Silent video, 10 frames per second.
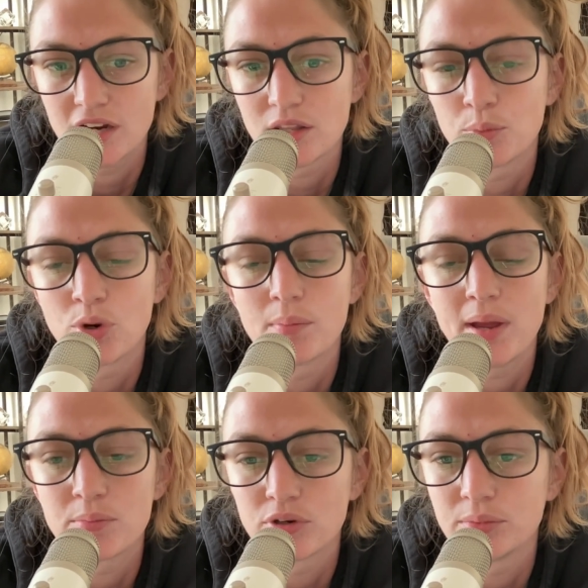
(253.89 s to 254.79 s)
the more
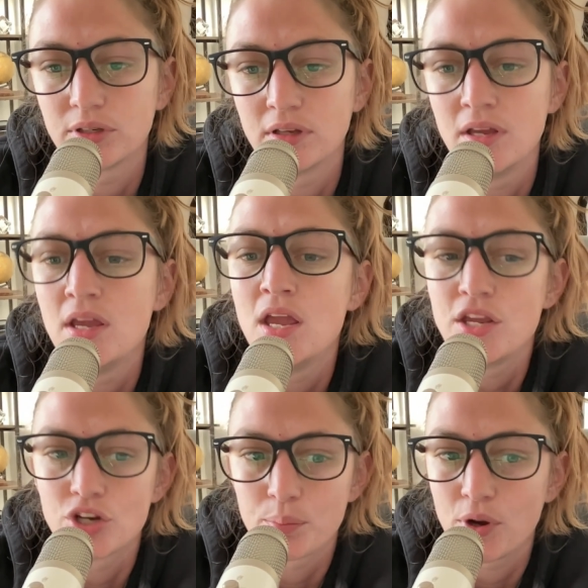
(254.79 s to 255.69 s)
memorable
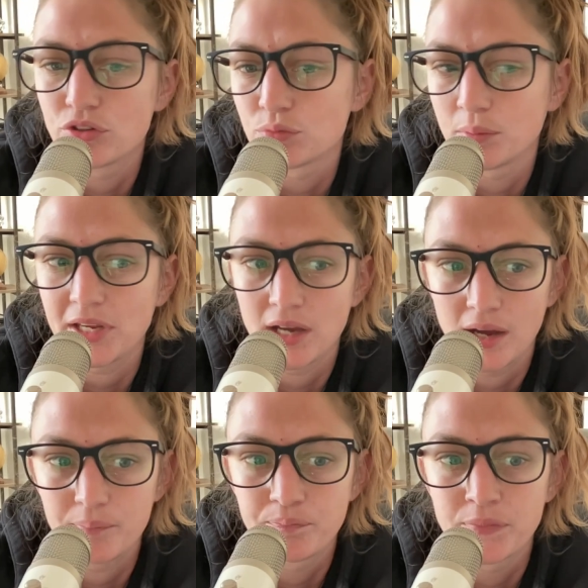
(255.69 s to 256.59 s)
your posts will become.